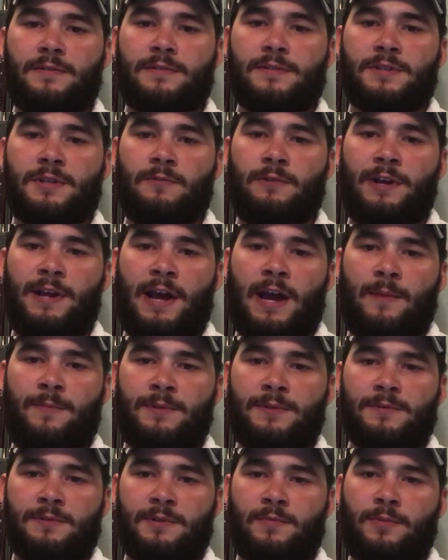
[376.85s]
So what
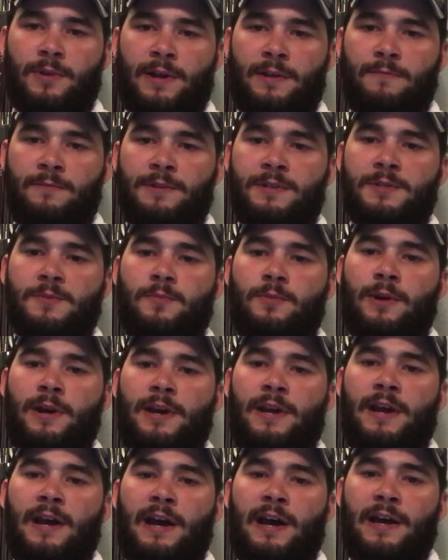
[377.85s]
happens when its
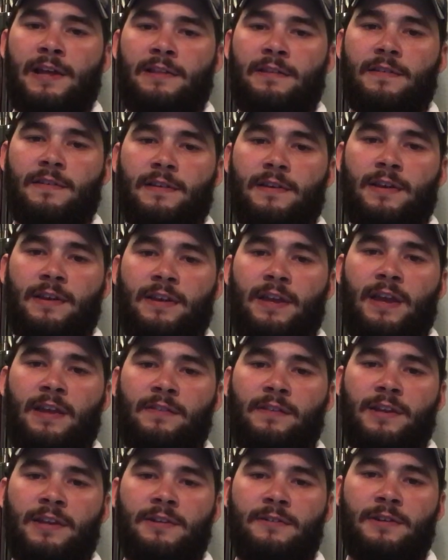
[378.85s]
prey hides? It
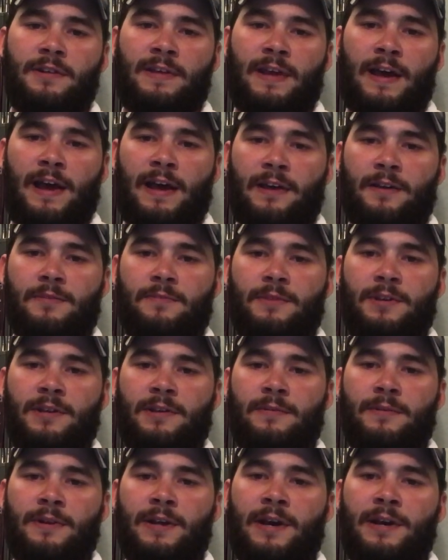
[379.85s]
can't land to attack,
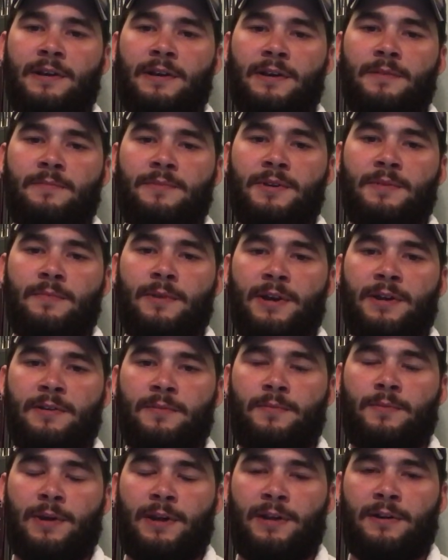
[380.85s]
meaning it might not be a
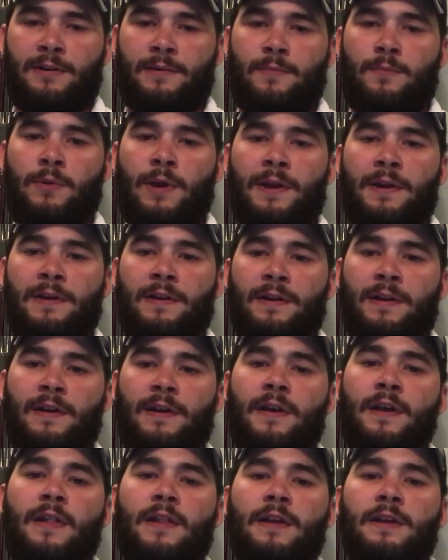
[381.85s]
better predator
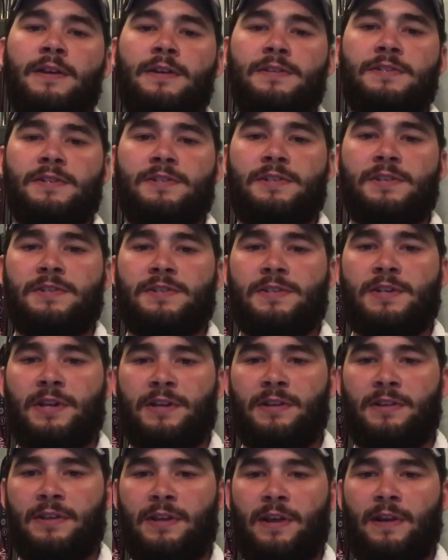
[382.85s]
since it's
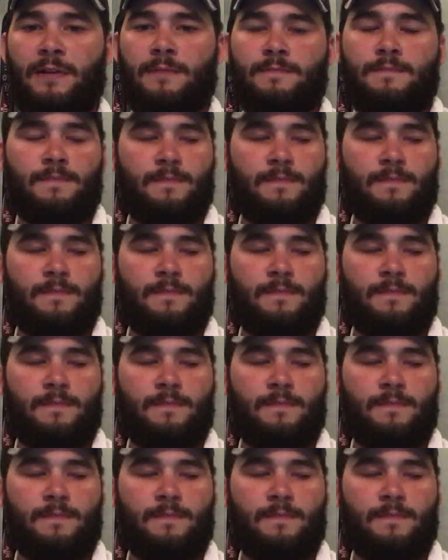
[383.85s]
stuck in the air.